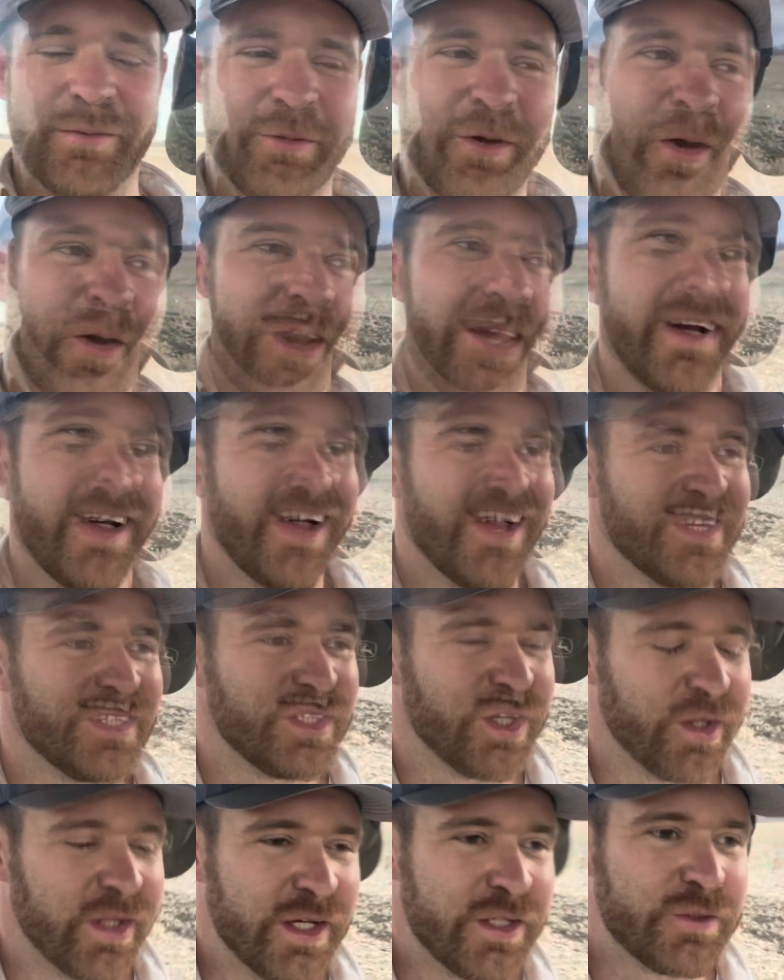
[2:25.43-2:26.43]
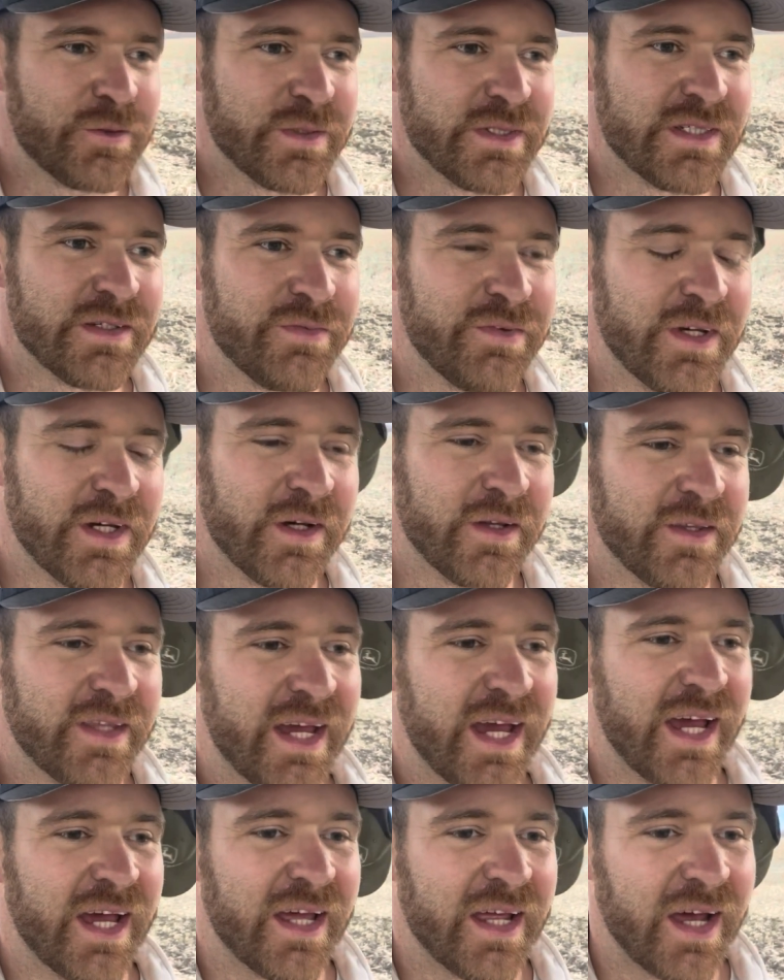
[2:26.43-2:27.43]
going. So this was the field
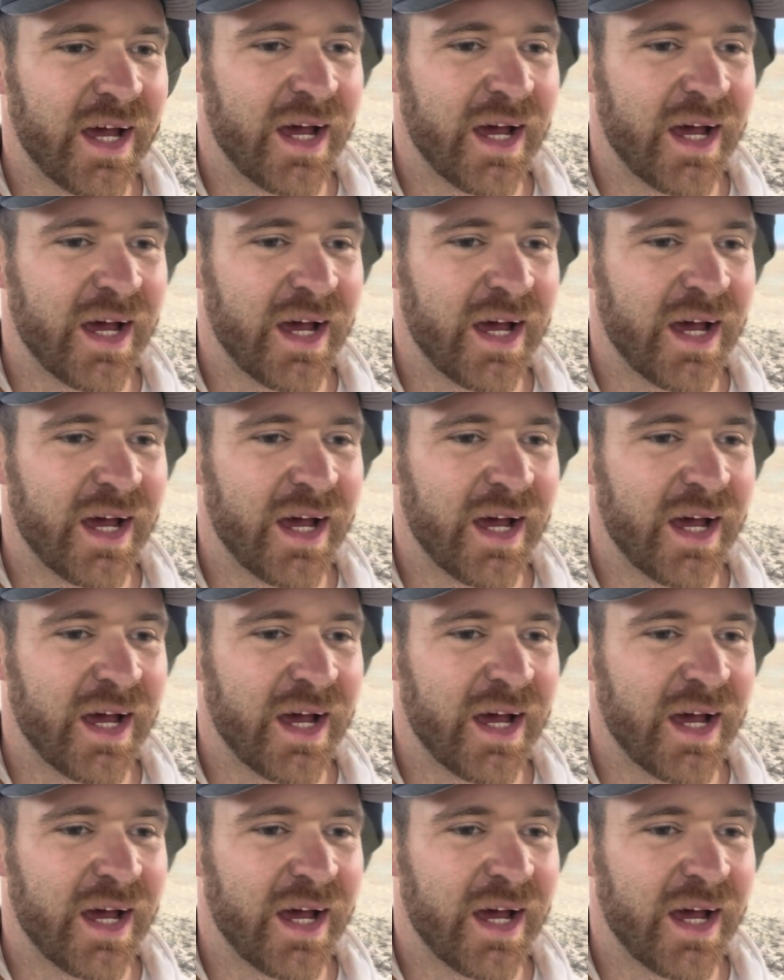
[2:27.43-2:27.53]
that